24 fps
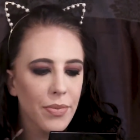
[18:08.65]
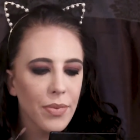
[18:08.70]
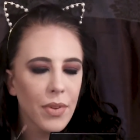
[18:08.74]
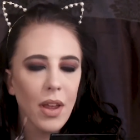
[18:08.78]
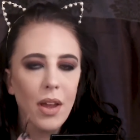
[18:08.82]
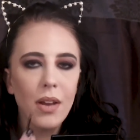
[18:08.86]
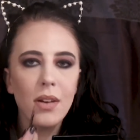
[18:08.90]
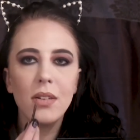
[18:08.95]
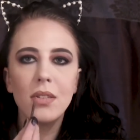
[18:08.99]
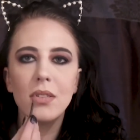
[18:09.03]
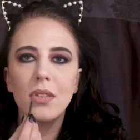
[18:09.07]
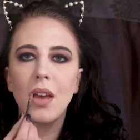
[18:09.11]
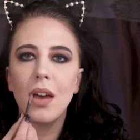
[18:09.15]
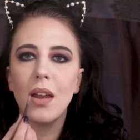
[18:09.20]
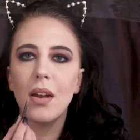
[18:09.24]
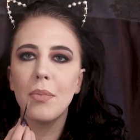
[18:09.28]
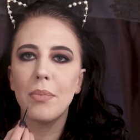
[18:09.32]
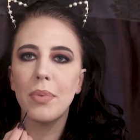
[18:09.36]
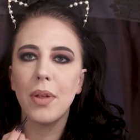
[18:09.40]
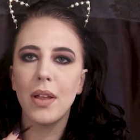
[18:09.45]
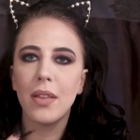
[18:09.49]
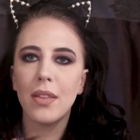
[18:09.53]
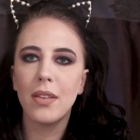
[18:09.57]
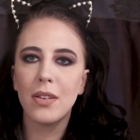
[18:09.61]
And just kind of
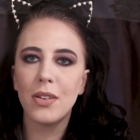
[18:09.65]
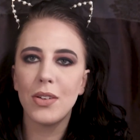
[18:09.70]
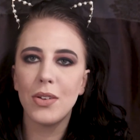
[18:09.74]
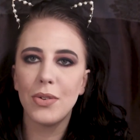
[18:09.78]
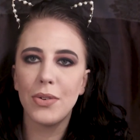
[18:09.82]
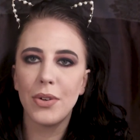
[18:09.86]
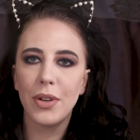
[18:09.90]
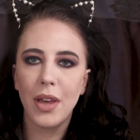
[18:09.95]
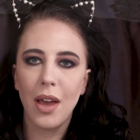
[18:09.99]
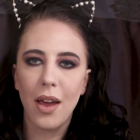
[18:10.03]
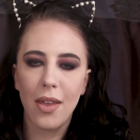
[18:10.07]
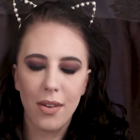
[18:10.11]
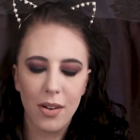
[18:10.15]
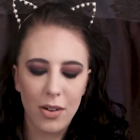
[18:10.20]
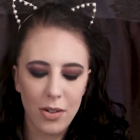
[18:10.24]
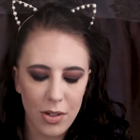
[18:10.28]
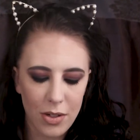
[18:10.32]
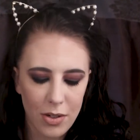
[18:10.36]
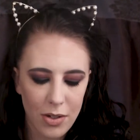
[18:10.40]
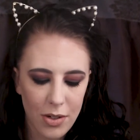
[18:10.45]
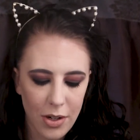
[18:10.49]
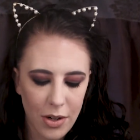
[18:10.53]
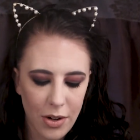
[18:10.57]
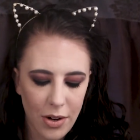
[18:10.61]
blend the two together just
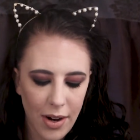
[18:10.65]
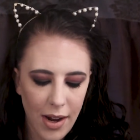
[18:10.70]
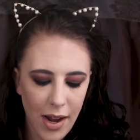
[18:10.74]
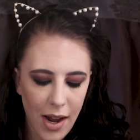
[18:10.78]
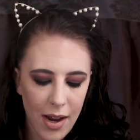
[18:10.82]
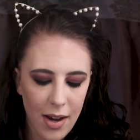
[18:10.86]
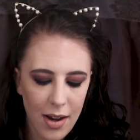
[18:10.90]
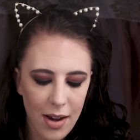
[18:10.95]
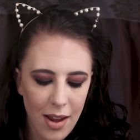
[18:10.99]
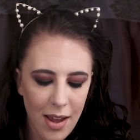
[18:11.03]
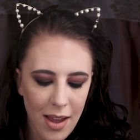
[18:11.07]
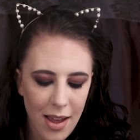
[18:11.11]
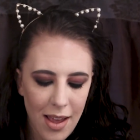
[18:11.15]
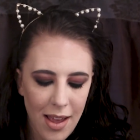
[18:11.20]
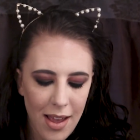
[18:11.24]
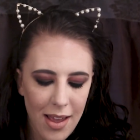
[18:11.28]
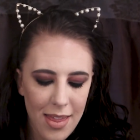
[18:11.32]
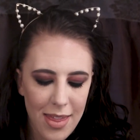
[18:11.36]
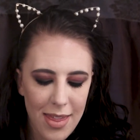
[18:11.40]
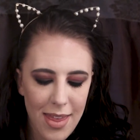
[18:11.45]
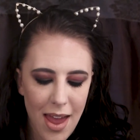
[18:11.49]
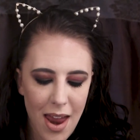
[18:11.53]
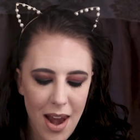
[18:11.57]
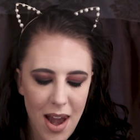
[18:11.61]
to create
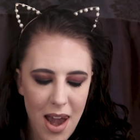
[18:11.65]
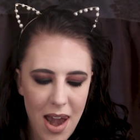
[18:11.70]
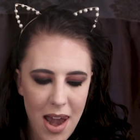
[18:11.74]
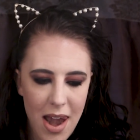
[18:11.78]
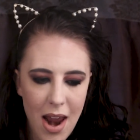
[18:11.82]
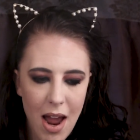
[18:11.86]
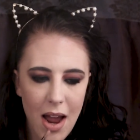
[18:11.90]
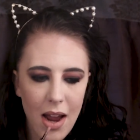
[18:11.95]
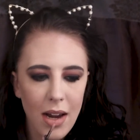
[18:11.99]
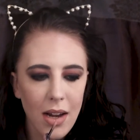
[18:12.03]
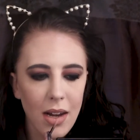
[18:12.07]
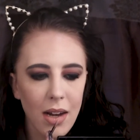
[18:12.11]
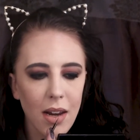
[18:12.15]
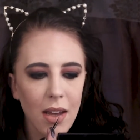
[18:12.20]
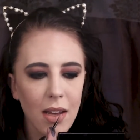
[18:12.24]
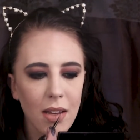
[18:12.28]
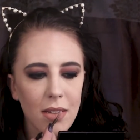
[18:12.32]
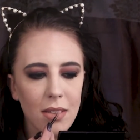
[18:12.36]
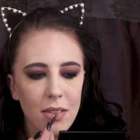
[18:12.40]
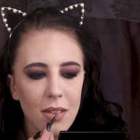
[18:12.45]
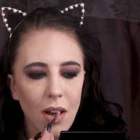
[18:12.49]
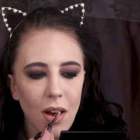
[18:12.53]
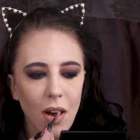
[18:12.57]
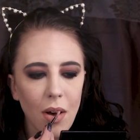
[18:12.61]
that
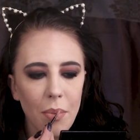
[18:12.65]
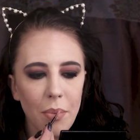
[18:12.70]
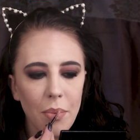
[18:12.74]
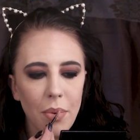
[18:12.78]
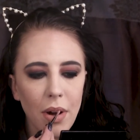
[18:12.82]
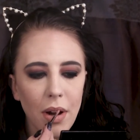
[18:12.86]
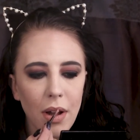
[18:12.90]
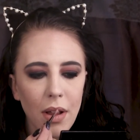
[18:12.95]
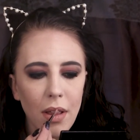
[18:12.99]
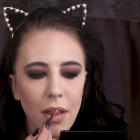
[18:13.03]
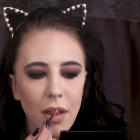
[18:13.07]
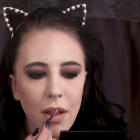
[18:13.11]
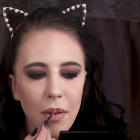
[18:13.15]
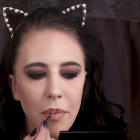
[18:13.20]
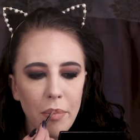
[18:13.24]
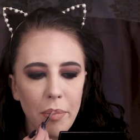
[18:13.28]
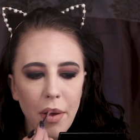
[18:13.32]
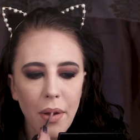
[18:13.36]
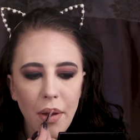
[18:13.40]
90s ombre lip.